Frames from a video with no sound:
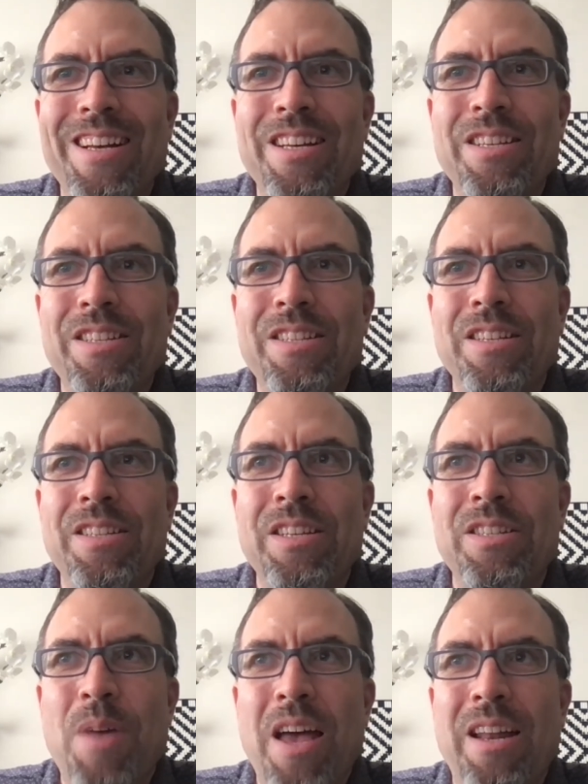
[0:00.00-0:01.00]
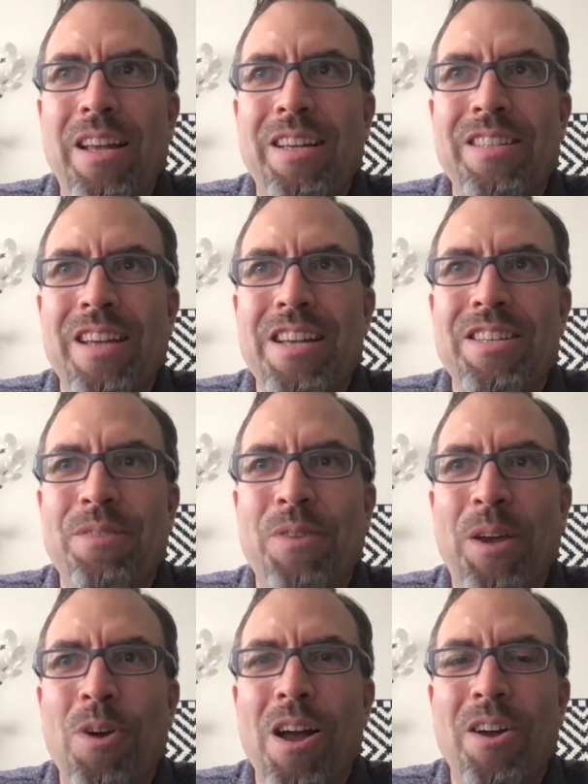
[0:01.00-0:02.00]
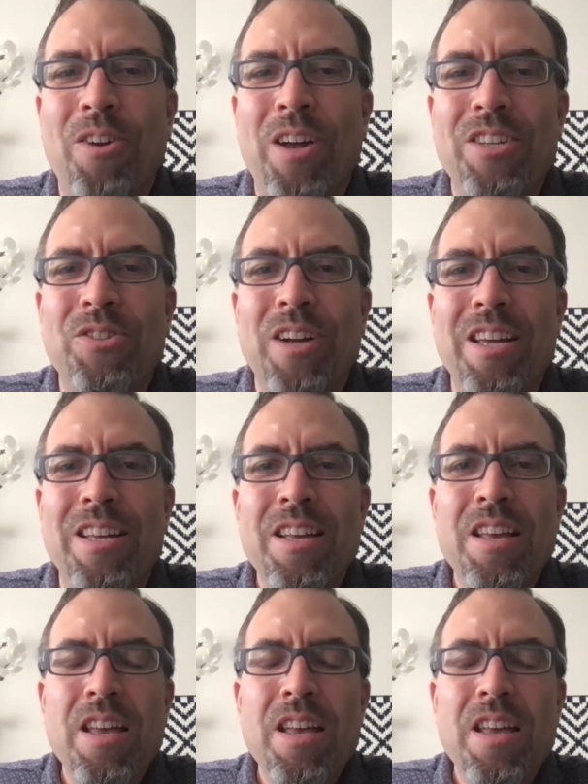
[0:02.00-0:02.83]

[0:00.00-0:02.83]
systematic scientific progress, right?